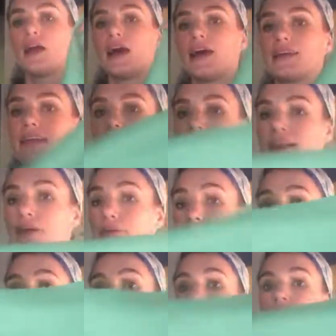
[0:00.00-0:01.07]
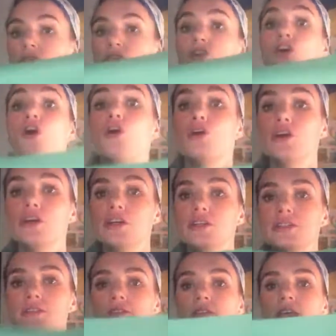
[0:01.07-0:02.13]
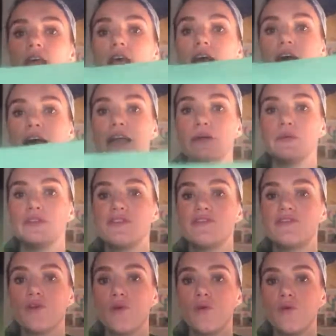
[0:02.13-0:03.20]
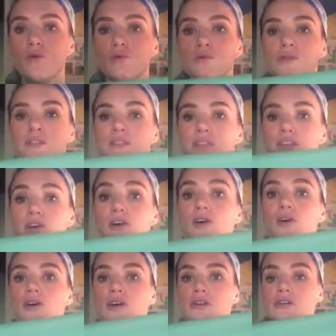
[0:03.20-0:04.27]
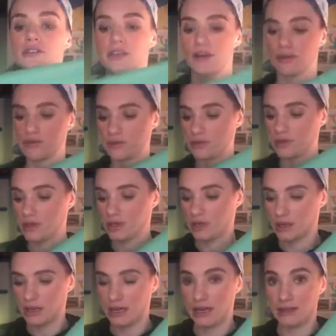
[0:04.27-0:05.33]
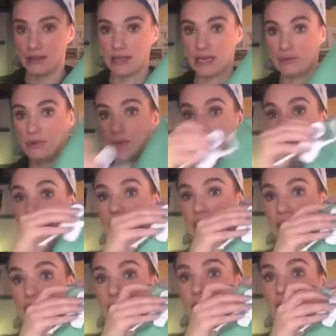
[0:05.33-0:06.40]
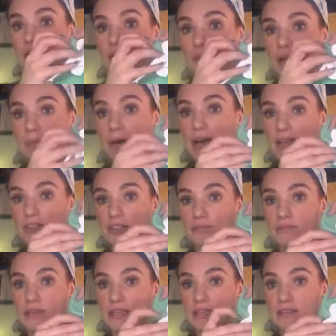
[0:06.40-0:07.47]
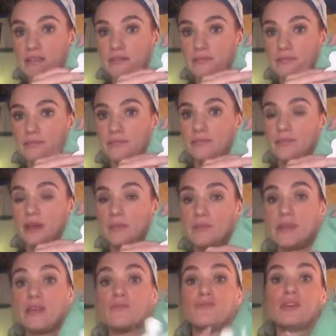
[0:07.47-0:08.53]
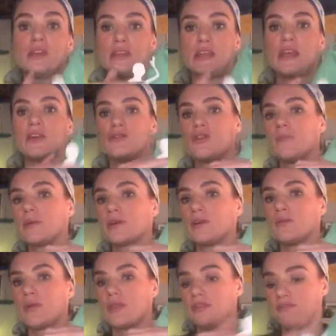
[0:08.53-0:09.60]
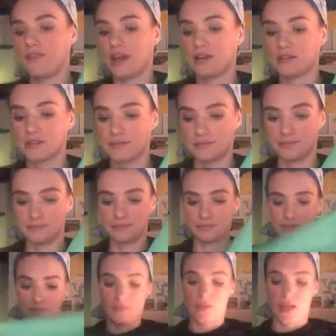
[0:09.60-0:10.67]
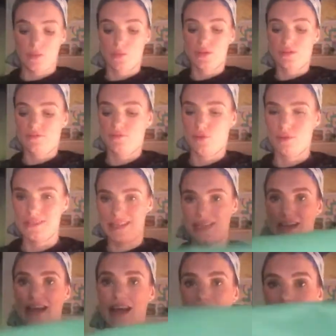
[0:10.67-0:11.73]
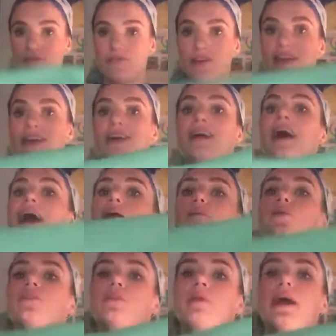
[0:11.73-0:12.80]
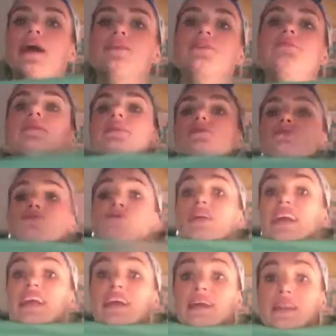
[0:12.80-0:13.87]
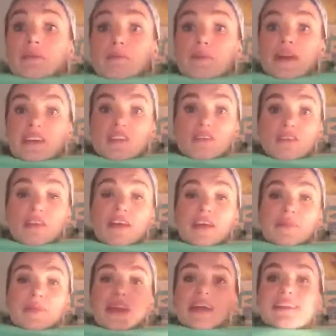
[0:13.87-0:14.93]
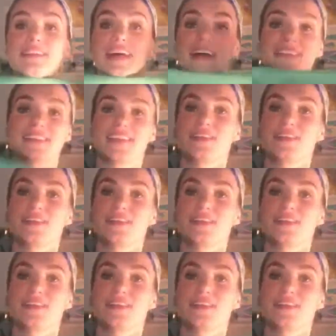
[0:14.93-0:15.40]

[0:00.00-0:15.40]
again I would take one of the corners and I would fold the corner down, and then I would pin my pattern piece, being really economical with the felt. I wouldn't fold it in half and put the pattern piece right in the middle, because that's going